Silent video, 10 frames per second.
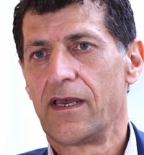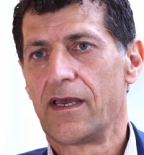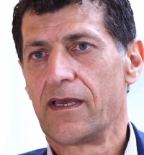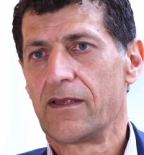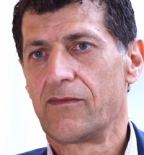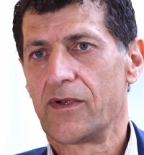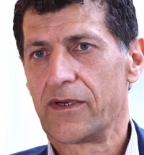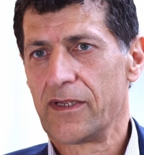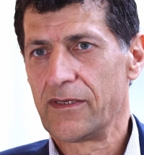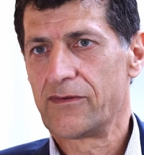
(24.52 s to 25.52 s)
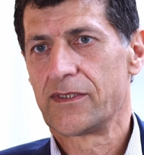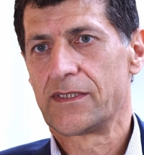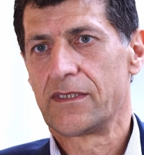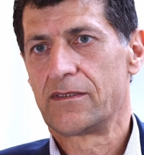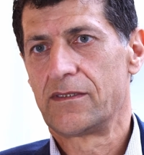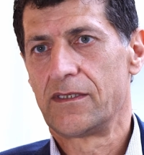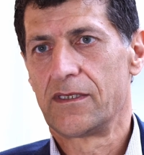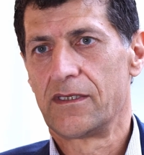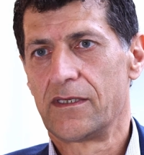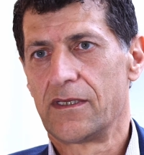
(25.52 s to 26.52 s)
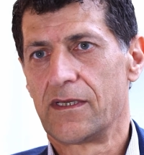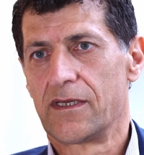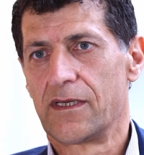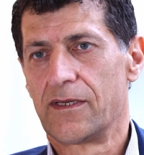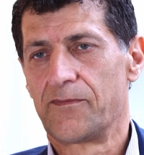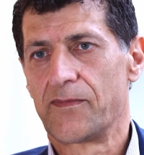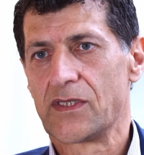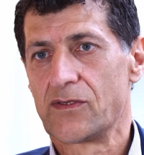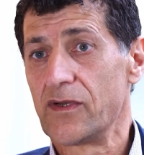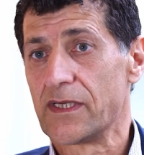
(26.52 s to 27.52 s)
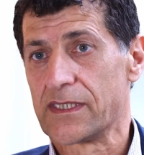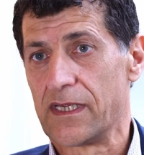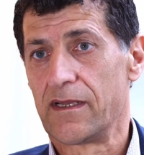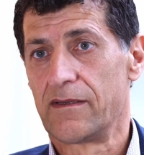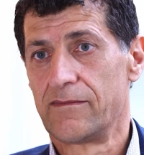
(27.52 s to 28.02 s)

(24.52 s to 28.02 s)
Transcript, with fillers: And we are interested in um, solar cell.